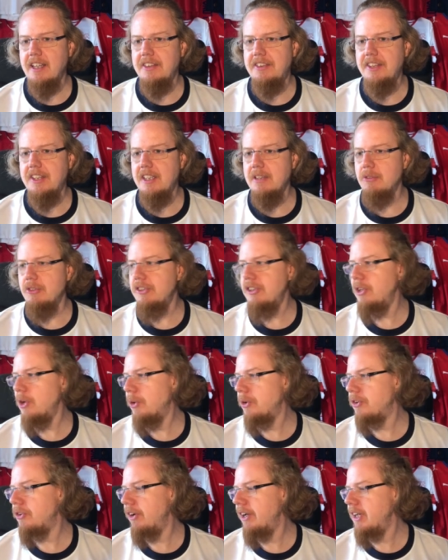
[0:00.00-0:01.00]
I think there was a
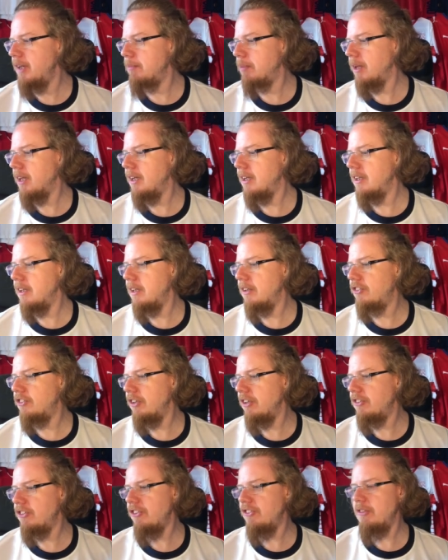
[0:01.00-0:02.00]
Ukrainian player
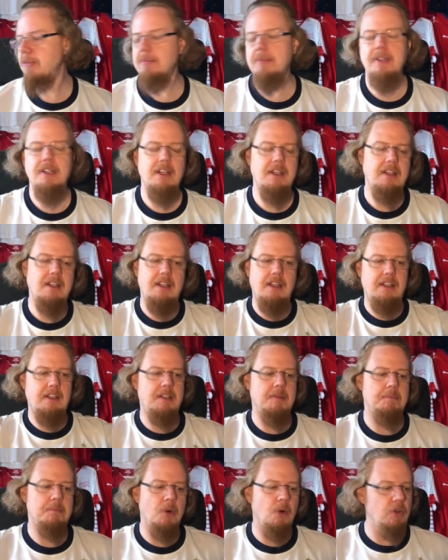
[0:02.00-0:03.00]
just, just
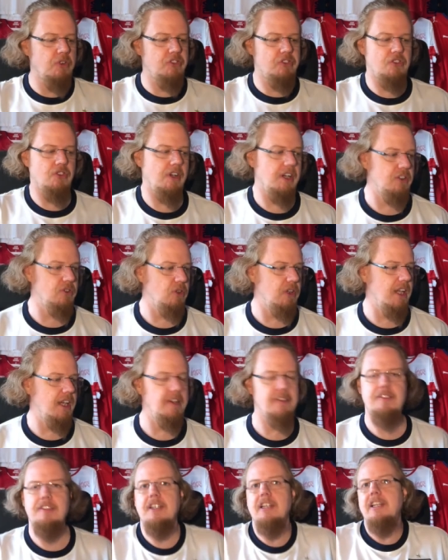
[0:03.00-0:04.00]
in the box trying to
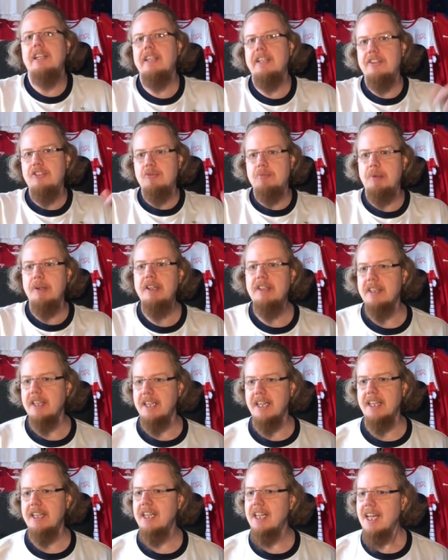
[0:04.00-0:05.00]
lie and suddenly he can sprint
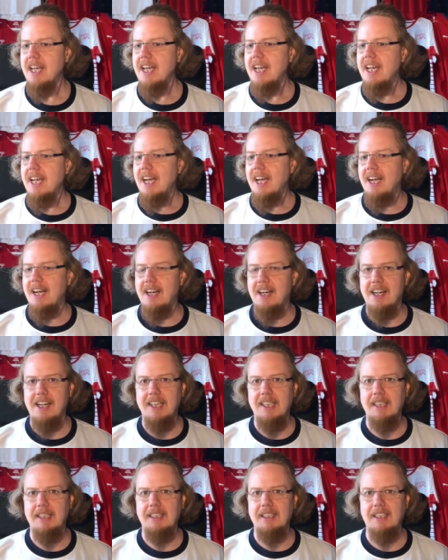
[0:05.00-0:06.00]
again.
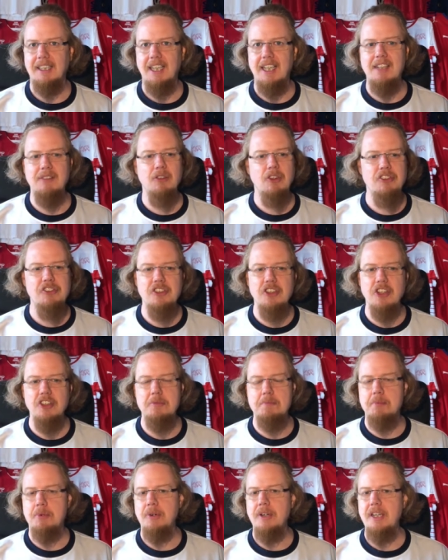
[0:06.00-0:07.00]
Uh, it was
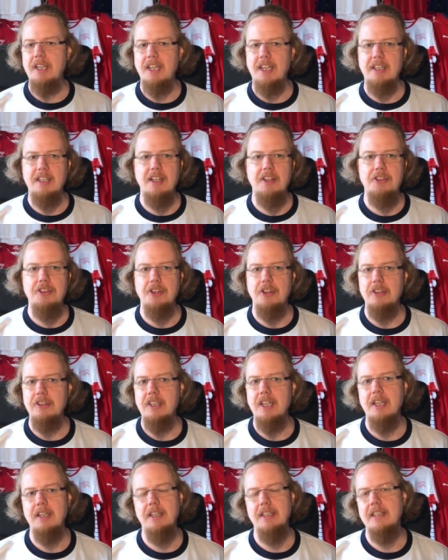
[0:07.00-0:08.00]
not pretty and I
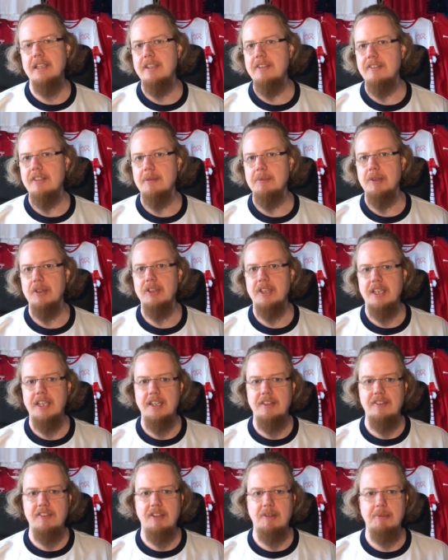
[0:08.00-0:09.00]
thought, yeah, at least I'm gonna
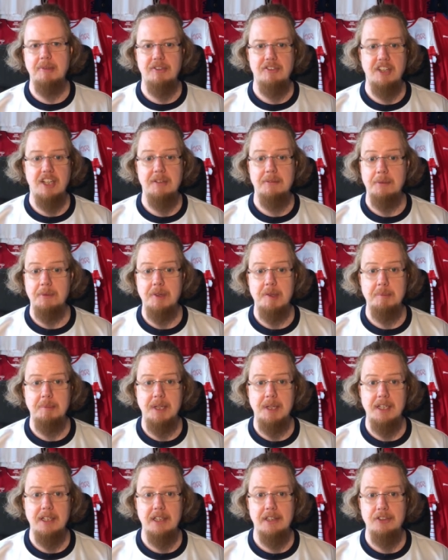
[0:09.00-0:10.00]
get some excitement with the
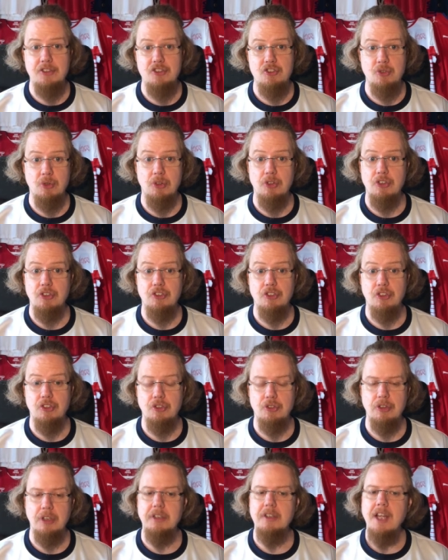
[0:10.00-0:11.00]
penalty
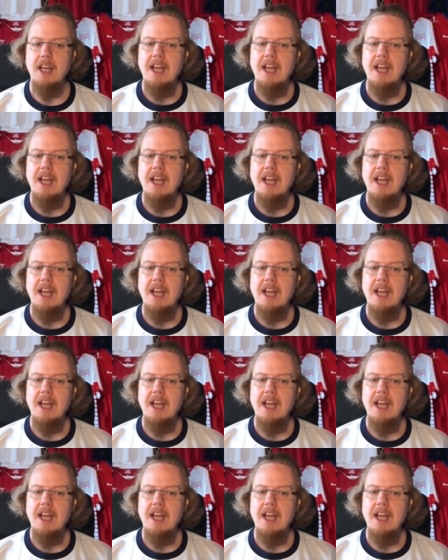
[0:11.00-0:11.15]
shootout.